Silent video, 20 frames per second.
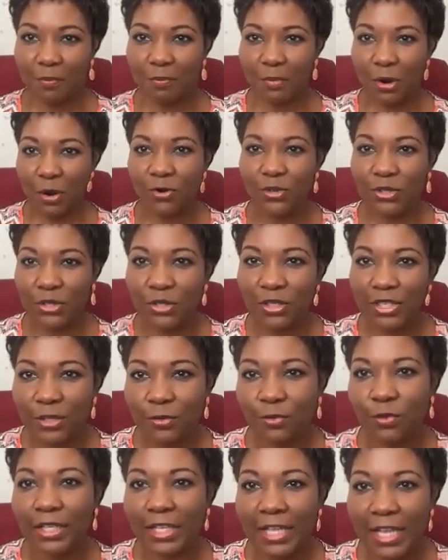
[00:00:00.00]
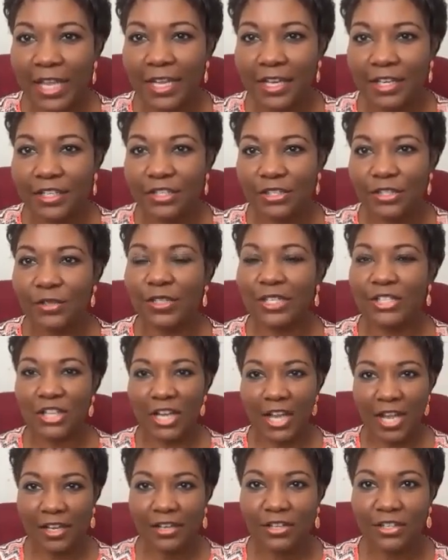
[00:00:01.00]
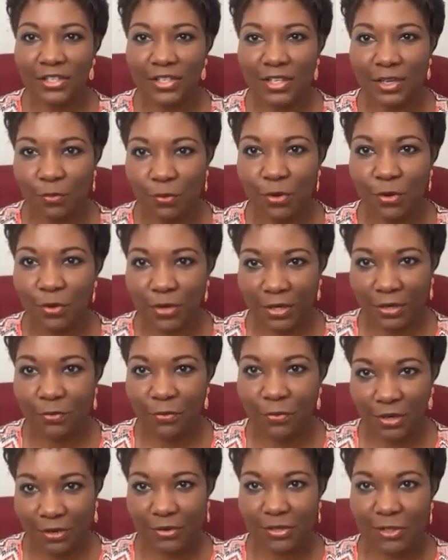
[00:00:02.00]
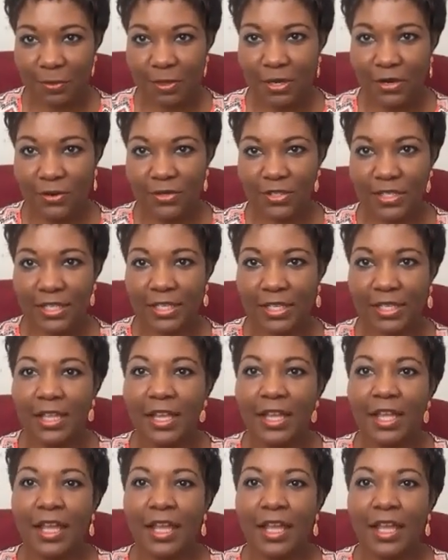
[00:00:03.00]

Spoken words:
personally relate to the challenges that we're experiencing.